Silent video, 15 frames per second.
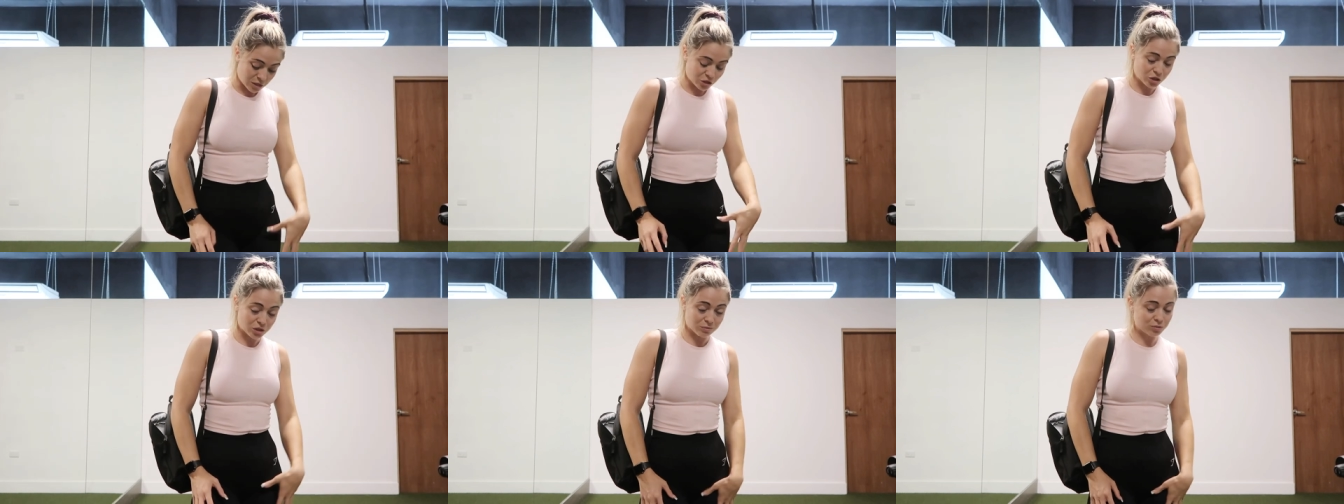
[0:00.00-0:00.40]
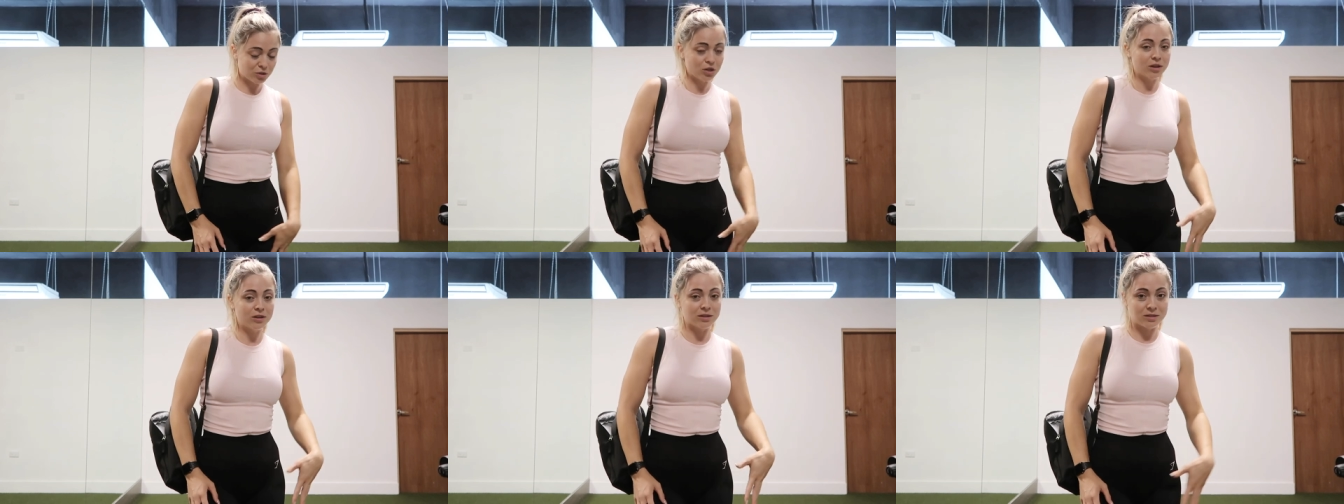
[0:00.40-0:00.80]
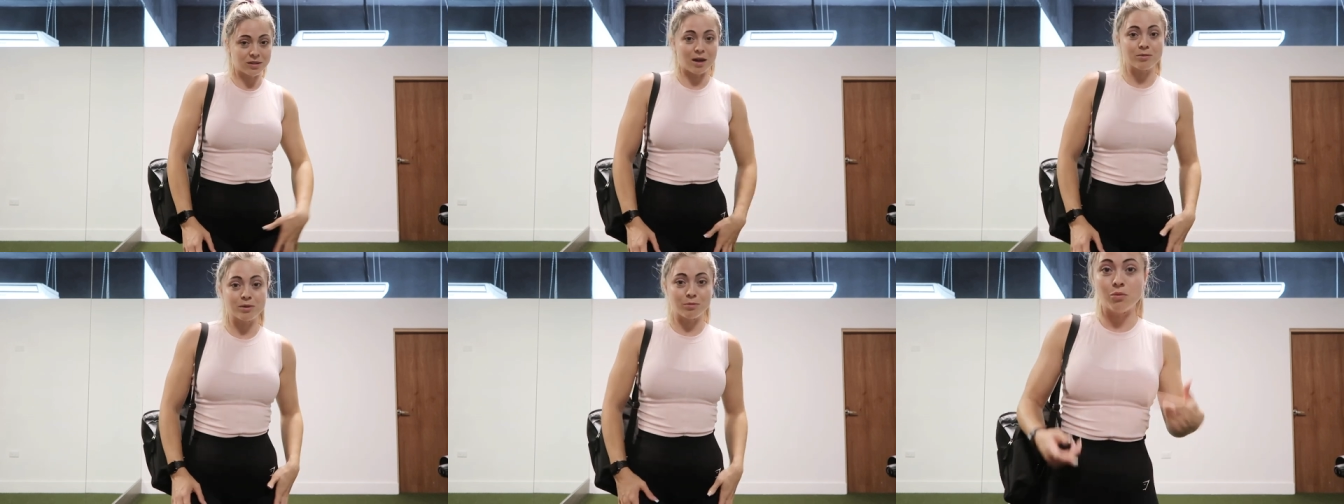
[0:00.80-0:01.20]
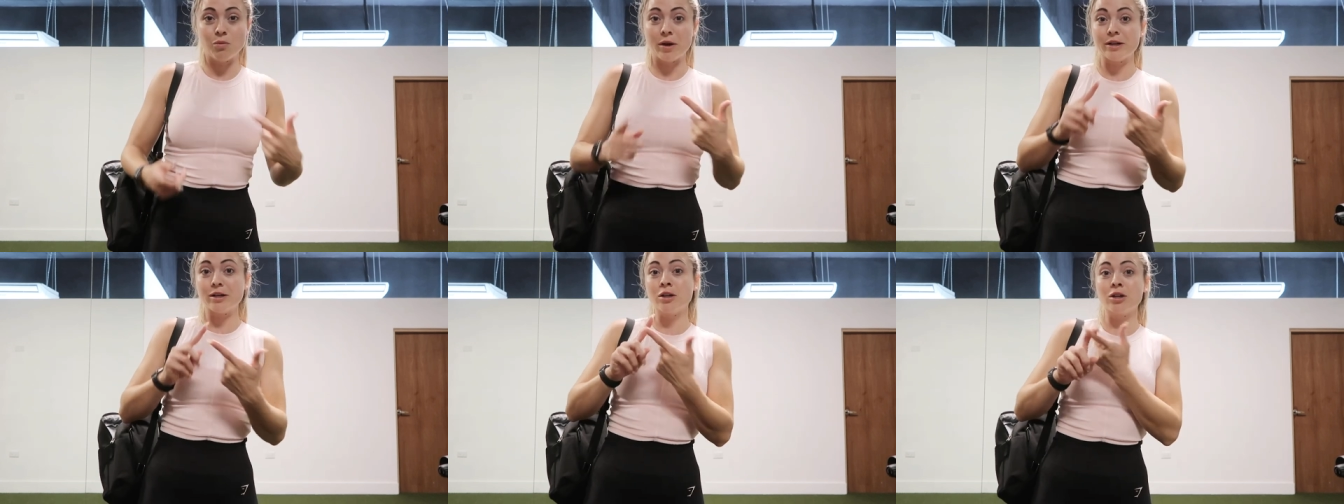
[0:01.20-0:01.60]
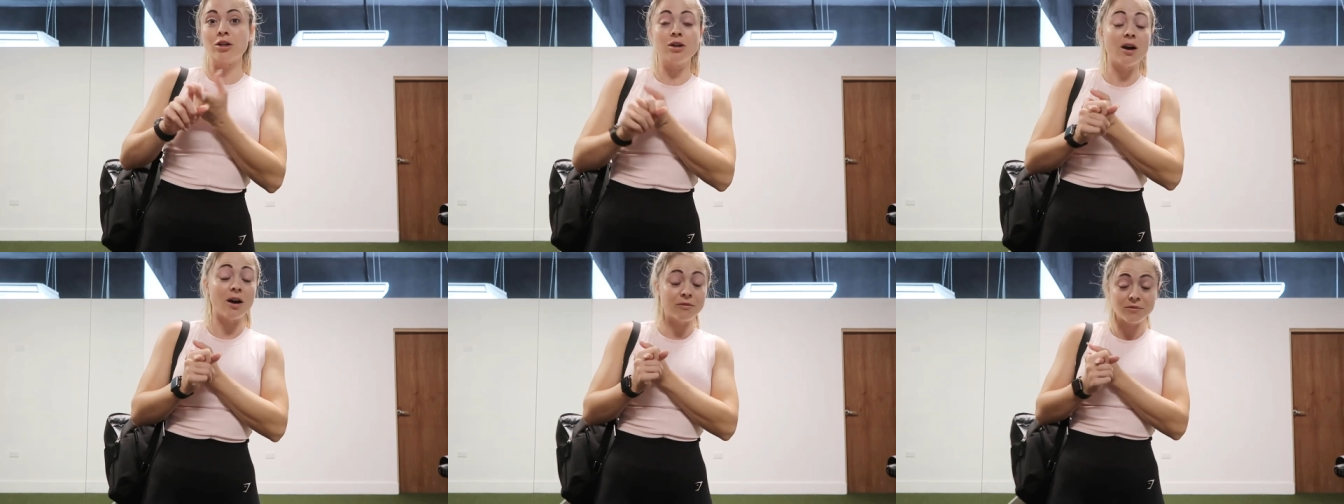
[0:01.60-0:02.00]
Gymshark Adapt.
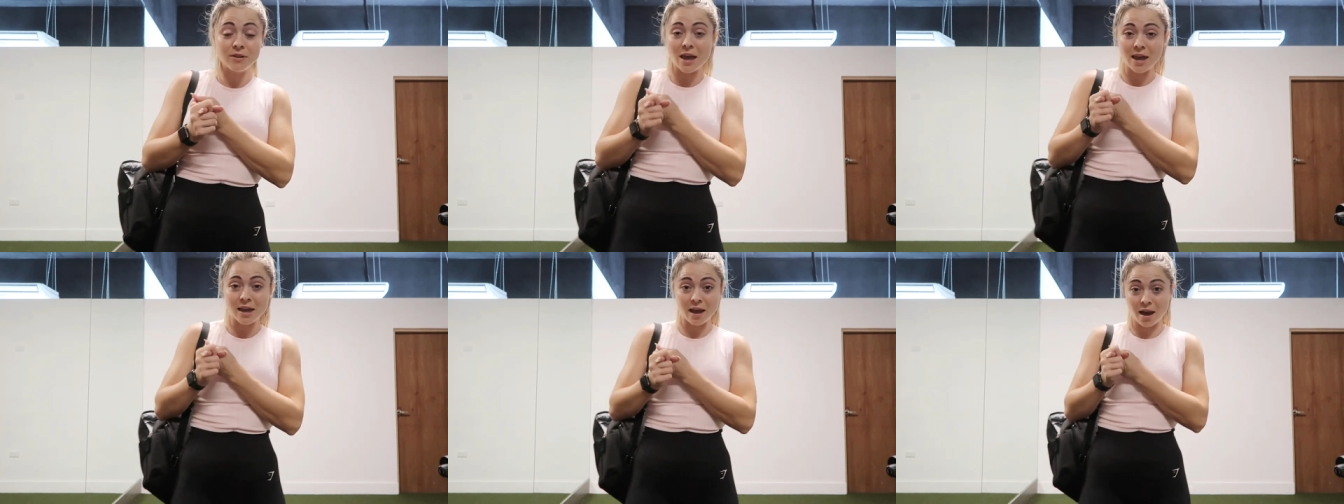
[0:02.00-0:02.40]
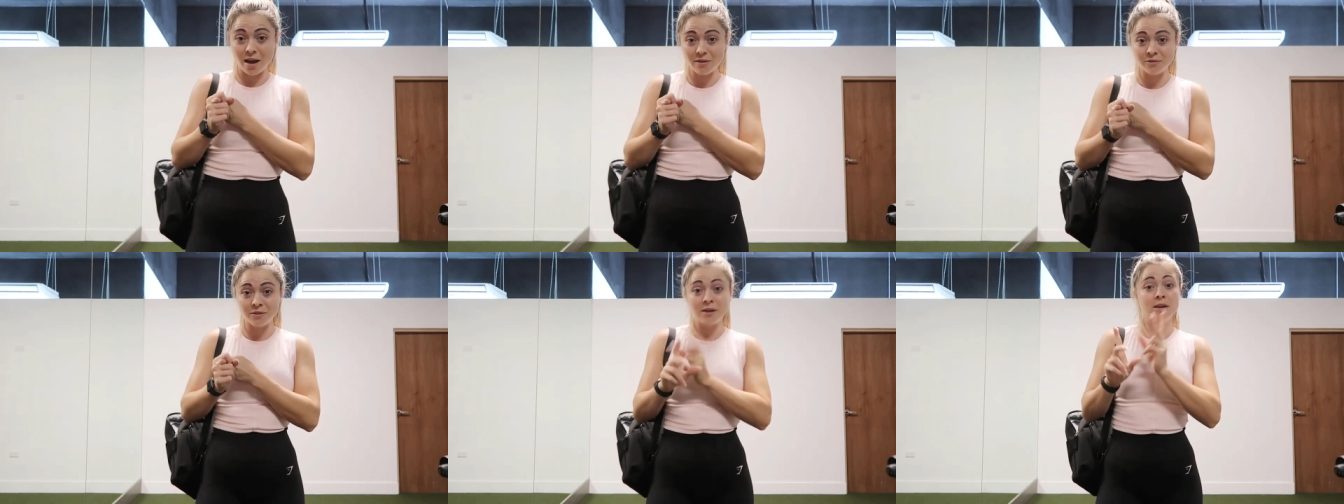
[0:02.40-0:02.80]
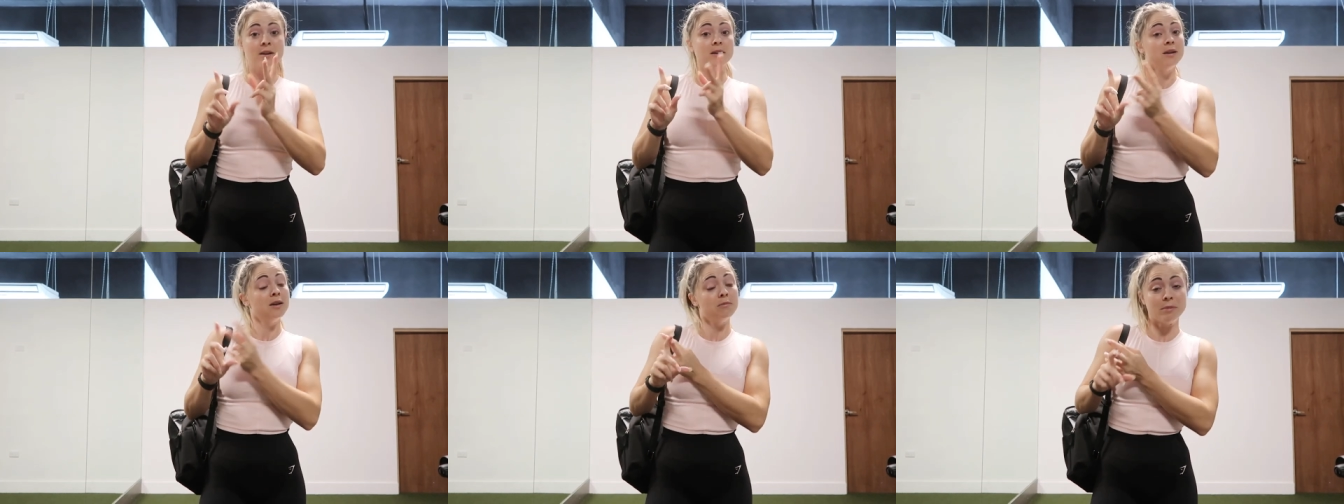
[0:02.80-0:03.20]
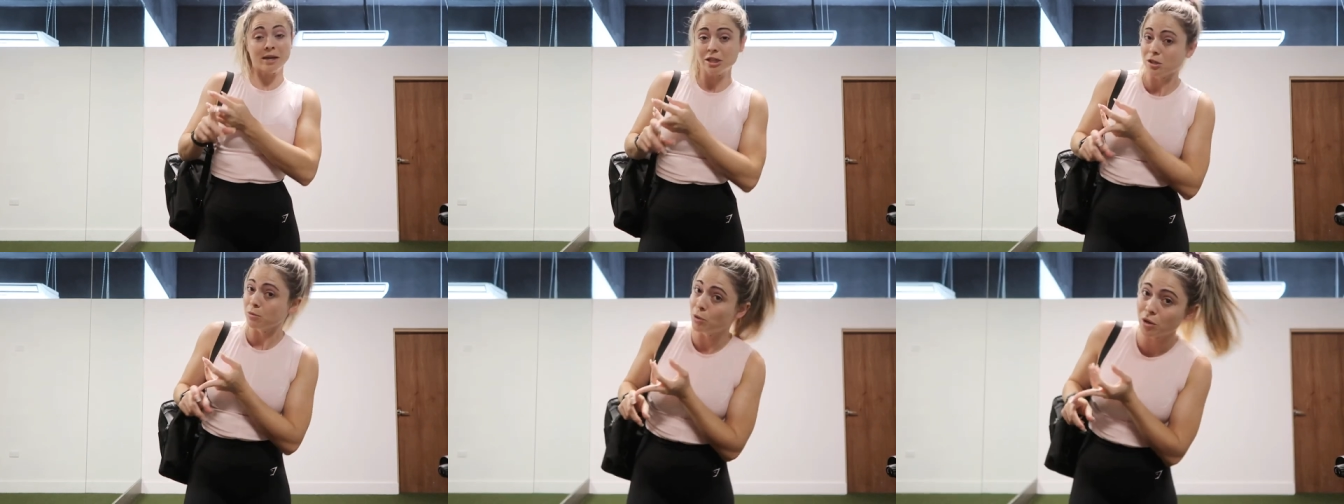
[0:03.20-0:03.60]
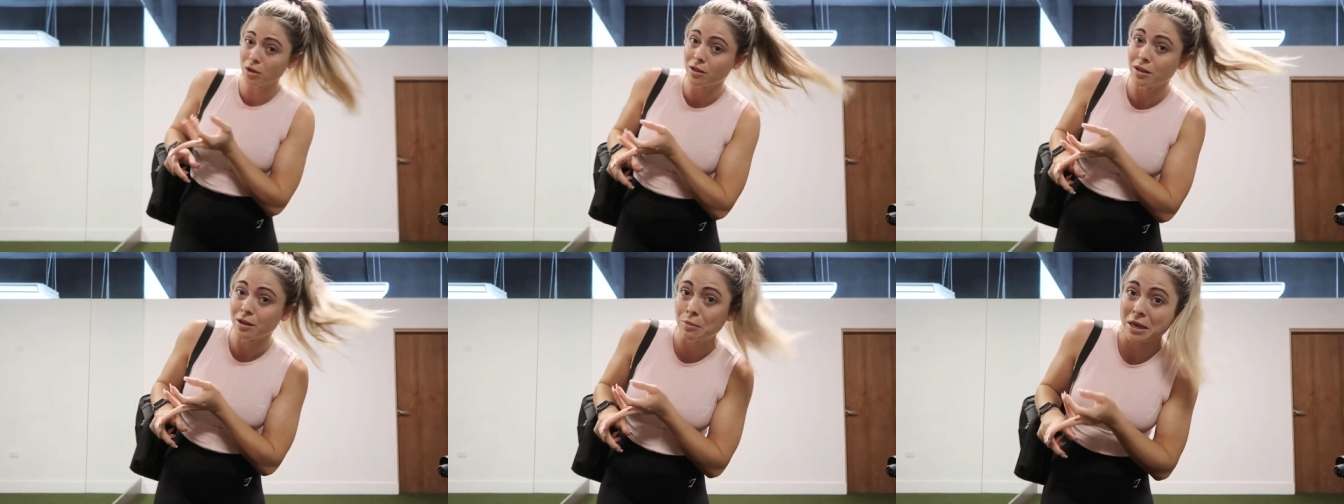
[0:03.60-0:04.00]
One, comfy AF, makes your
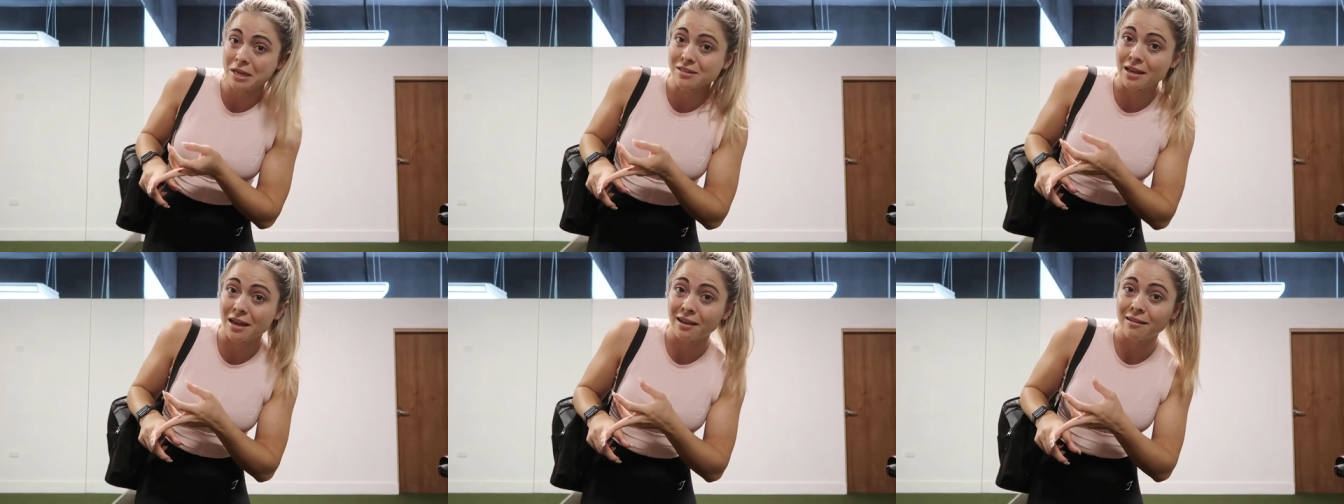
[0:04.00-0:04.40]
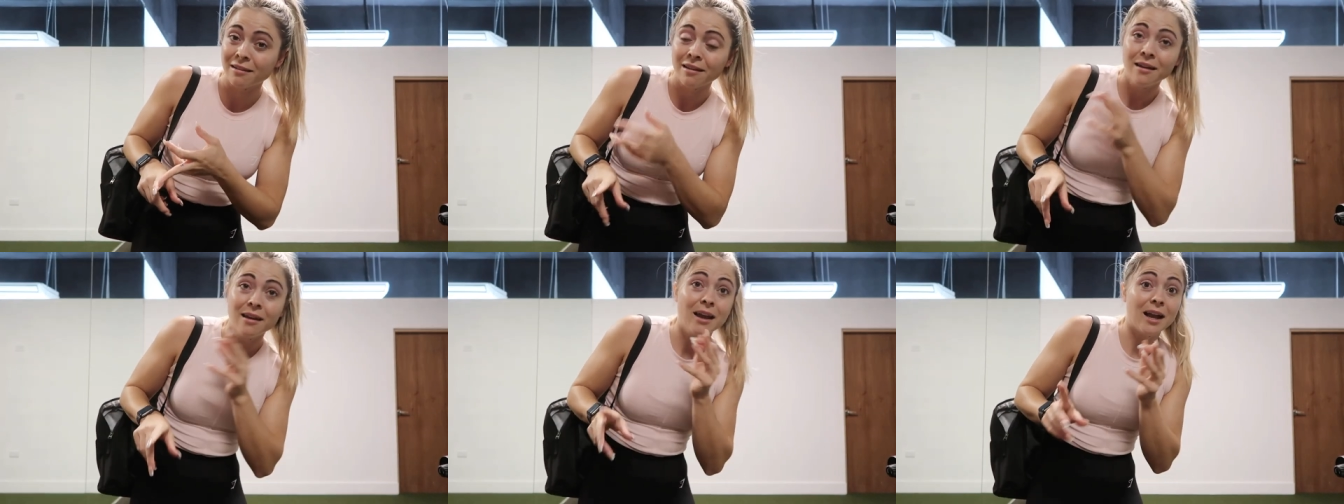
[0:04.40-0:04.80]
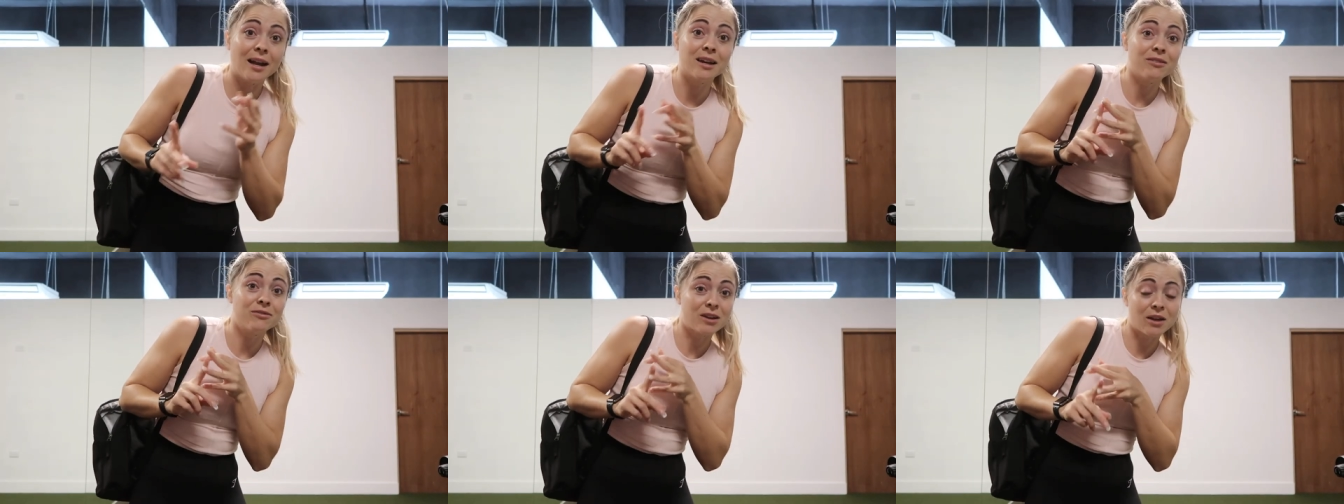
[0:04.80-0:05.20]
booty look amazing, and I've